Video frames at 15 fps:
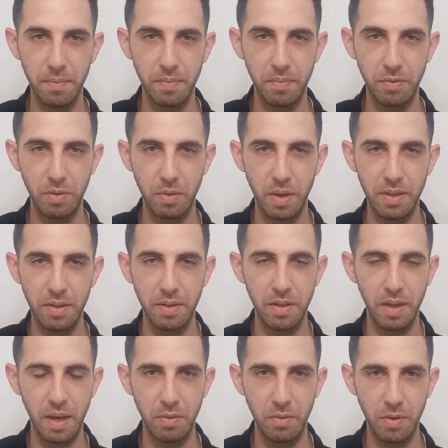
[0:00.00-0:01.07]
If you like this
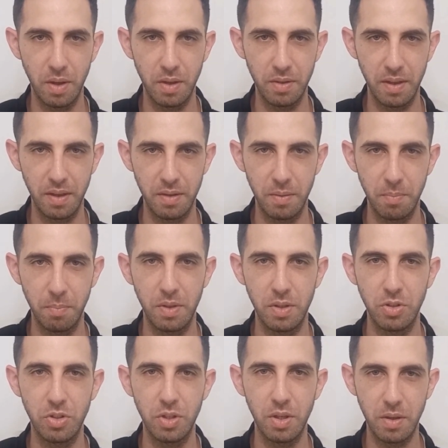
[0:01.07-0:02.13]
kind of content, please
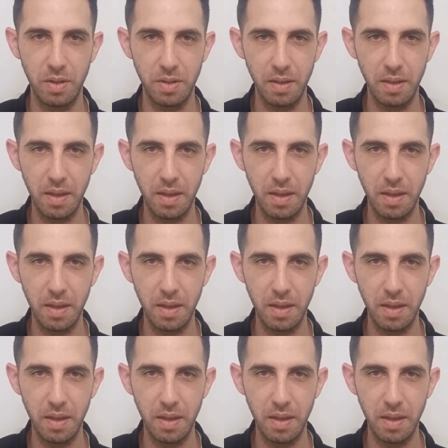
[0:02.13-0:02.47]
share it.